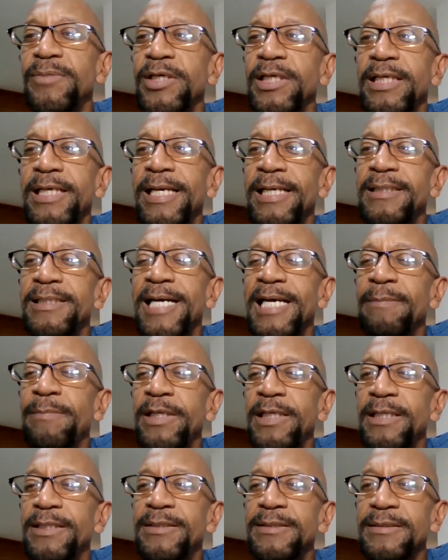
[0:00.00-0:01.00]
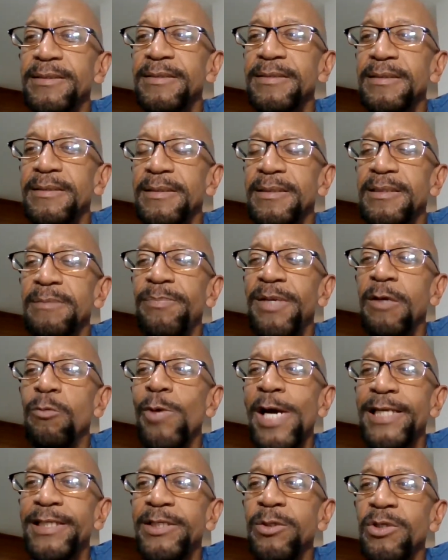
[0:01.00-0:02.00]
But he had diabetes. He's a big
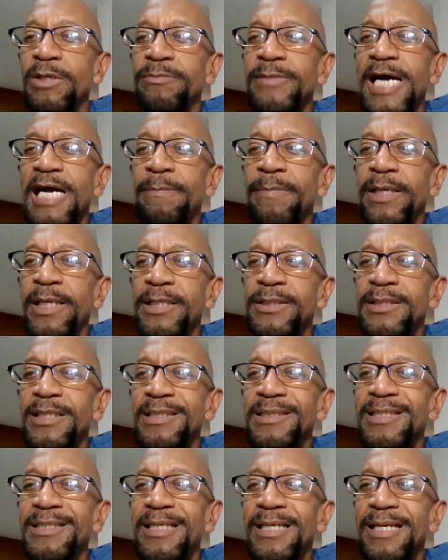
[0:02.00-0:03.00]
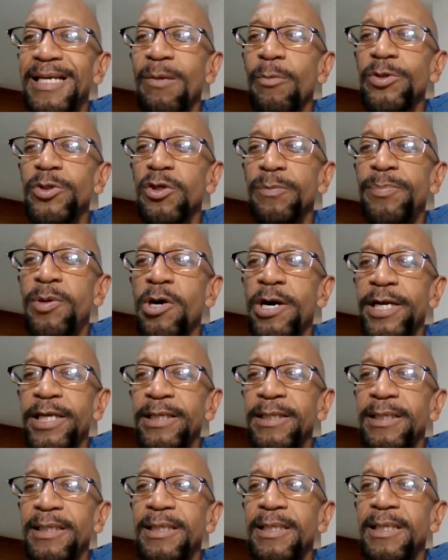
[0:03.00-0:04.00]
white dude. Diabetes. He went to a
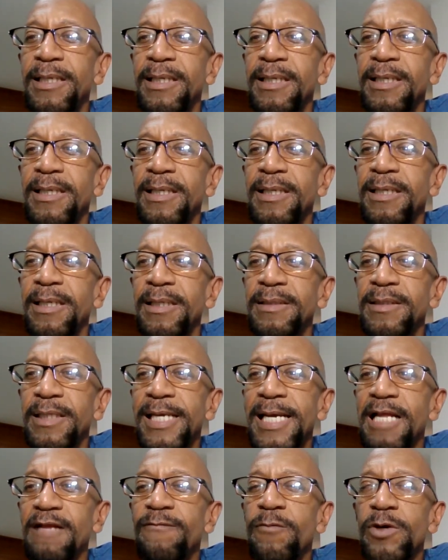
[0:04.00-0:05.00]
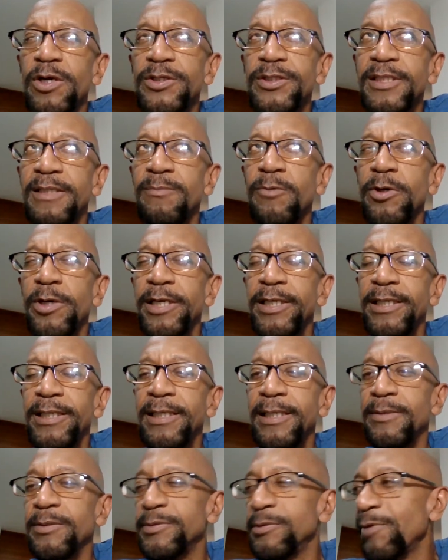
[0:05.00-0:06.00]
party in California somewhere, and
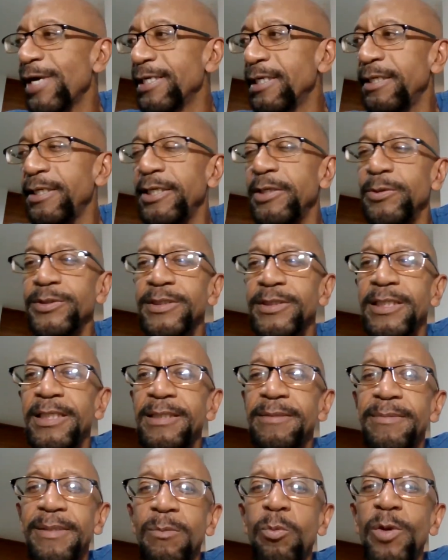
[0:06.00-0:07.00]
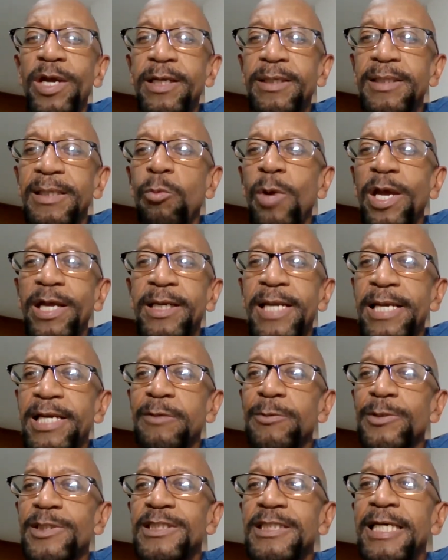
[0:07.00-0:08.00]
I was writing the news, and week later
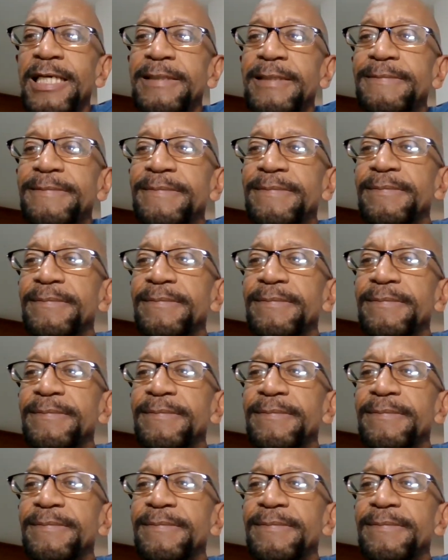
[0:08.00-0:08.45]
he was dead.